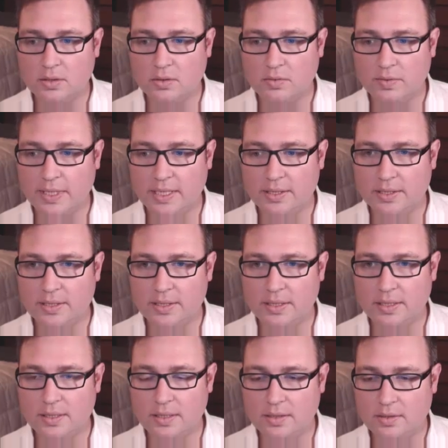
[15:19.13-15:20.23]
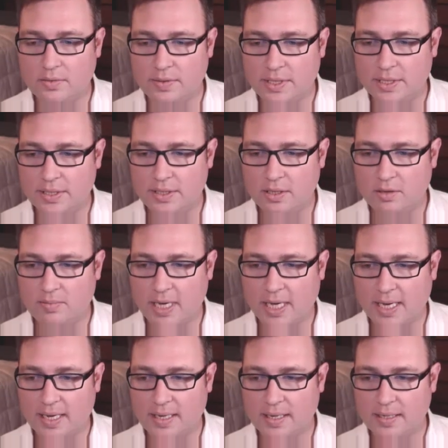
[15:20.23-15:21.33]
So we could
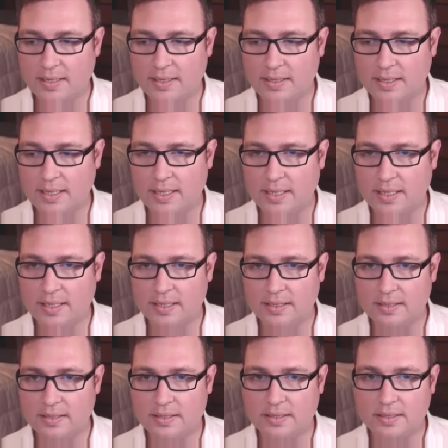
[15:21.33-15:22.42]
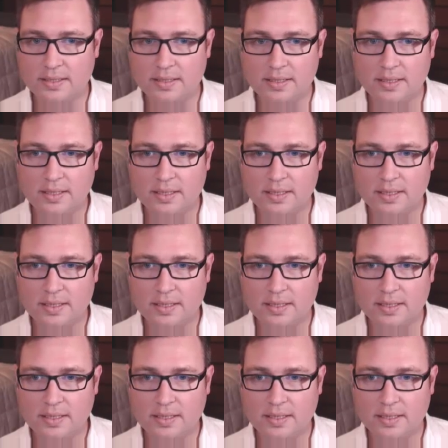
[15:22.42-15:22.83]
go back and